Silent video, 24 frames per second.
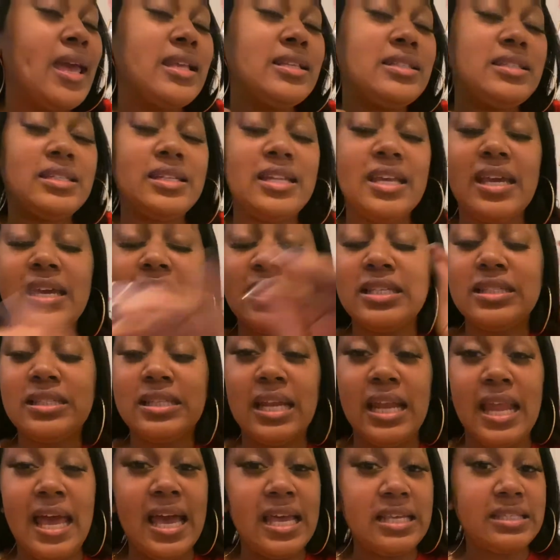today is the
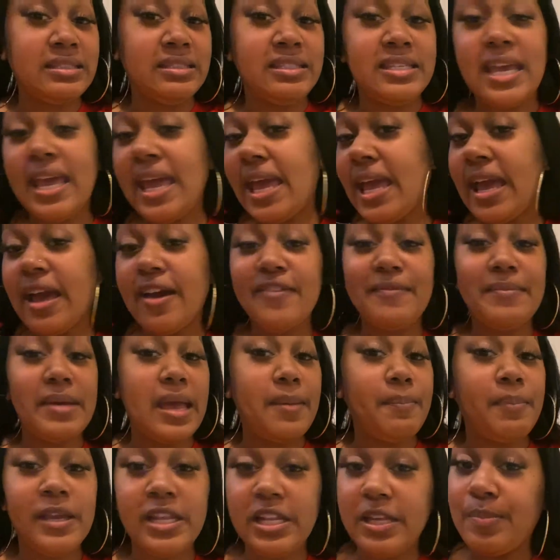last day of my
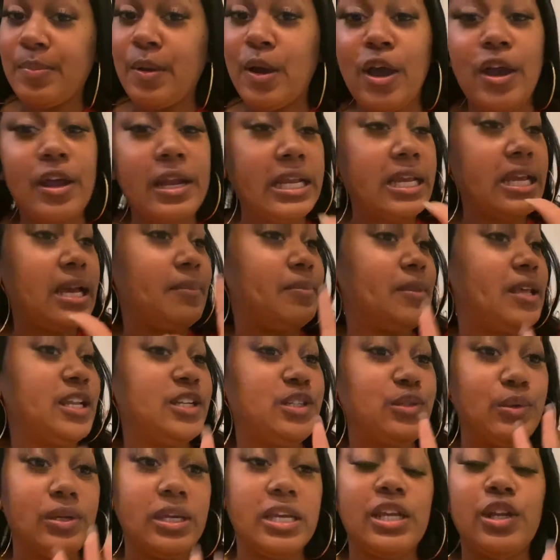pity party. I'm not
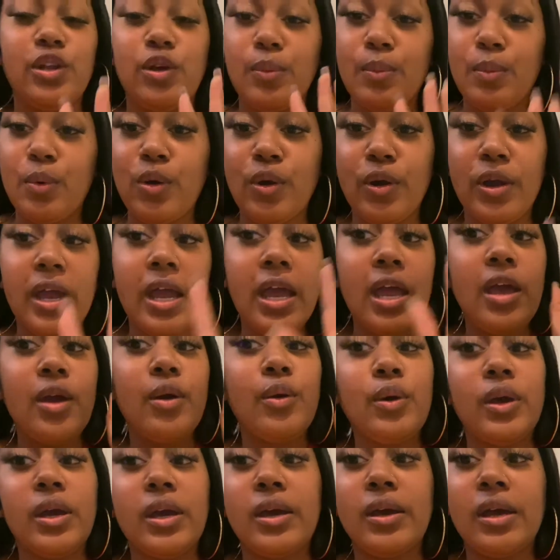doing it no more.
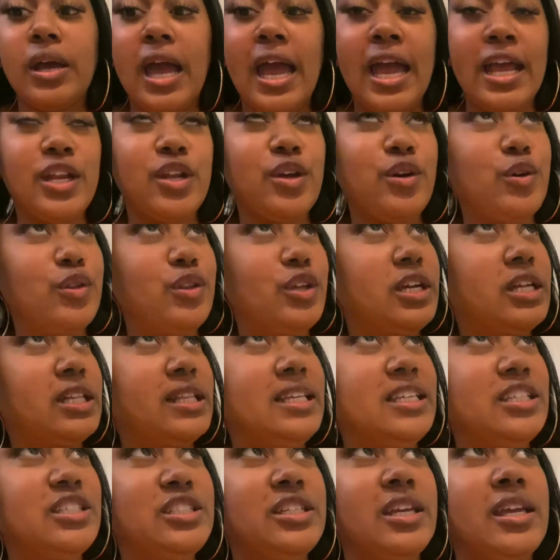I know the
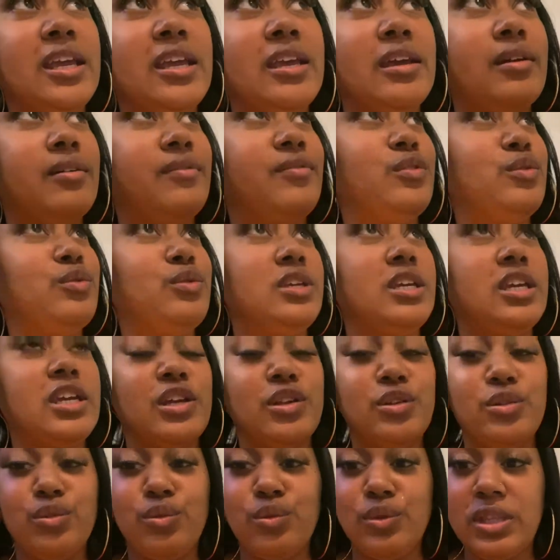cliche of new year,
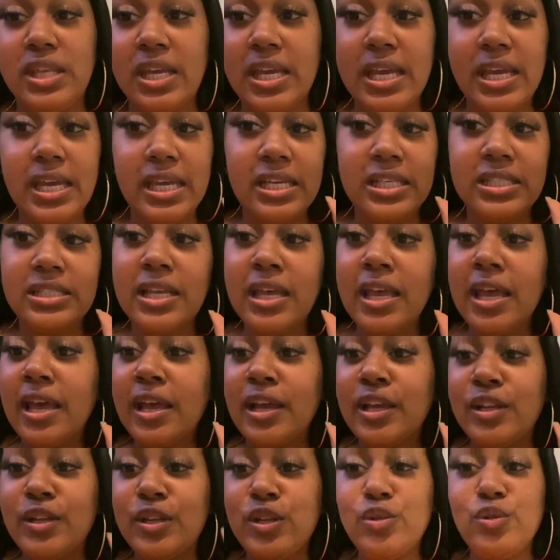new things,
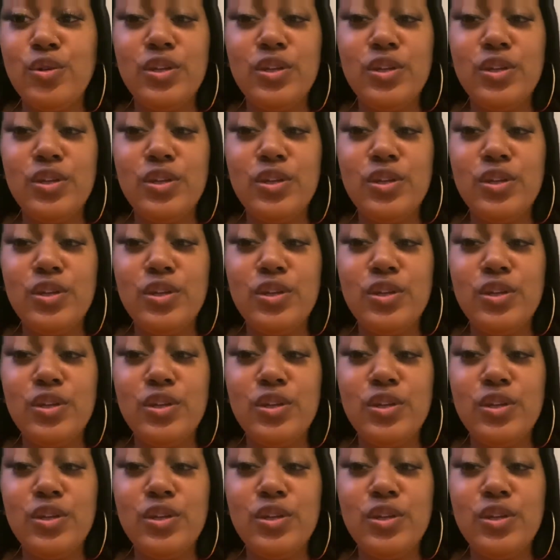new